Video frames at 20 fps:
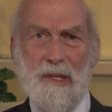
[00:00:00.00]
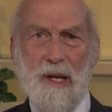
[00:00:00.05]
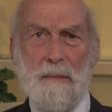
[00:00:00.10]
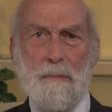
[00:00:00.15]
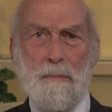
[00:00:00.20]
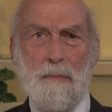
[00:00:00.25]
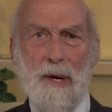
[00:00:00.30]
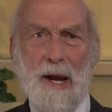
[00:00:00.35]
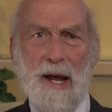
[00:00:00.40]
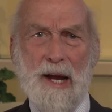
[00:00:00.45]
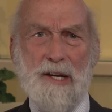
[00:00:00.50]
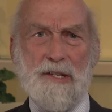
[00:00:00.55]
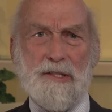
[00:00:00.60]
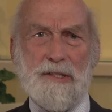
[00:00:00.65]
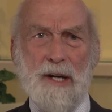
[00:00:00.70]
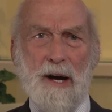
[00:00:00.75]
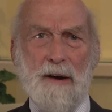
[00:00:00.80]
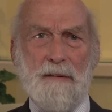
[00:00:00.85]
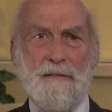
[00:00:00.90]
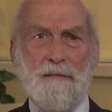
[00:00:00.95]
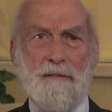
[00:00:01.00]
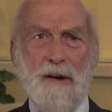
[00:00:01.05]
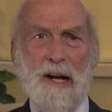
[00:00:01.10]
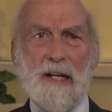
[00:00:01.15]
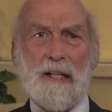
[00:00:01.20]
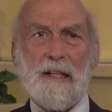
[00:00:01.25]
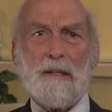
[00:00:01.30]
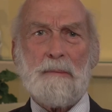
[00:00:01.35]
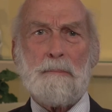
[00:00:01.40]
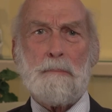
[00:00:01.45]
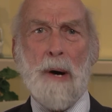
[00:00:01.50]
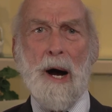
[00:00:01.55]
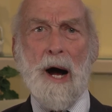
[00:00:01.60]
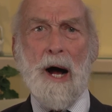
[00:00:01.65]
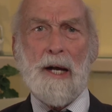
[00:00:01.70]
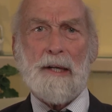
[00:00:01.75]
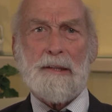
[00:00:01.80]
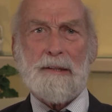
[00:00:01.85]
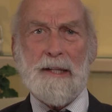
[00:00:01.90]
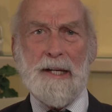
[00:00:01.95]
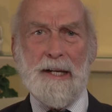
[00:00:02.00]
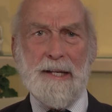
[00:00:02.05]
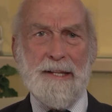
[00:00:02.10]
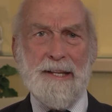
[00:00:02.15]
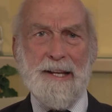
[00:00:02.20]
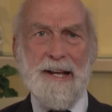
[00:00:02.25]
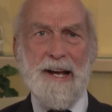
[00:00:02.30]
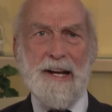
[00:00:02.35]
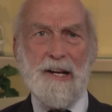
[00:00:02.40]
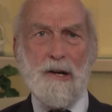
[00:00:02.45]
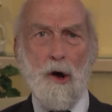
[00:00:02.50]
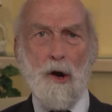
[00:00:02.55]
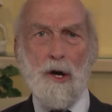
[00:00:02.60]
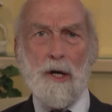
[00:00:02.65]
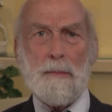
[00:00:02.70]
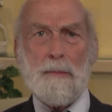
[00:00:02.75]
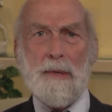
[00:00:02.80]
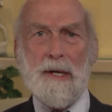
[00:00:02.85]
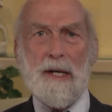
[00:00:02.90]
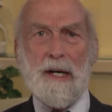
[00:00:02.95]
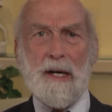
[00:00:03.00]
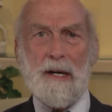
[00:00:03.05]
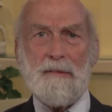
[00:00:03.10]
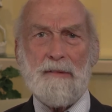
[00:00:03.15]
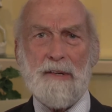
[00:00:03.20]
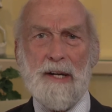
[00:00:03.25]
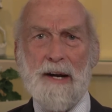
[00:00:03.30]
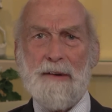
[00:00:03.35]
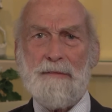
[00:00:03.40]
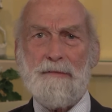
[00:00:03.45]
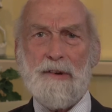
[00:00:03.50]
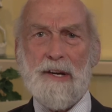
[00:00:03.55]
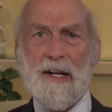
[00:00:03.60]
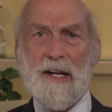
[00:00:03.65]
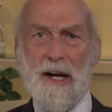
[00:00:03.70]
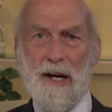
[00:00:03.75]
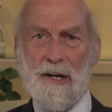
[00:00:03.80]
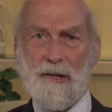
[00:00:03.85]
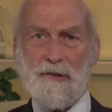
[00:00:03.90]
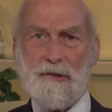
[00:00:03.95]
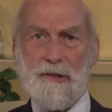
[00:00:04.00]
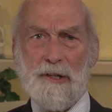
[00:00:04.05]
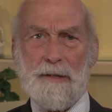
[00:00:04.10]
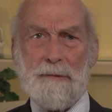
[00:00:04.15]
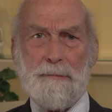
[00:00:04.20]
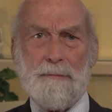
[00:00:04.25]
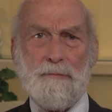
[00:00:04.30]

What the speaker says: plays a vital part in the economy of every country.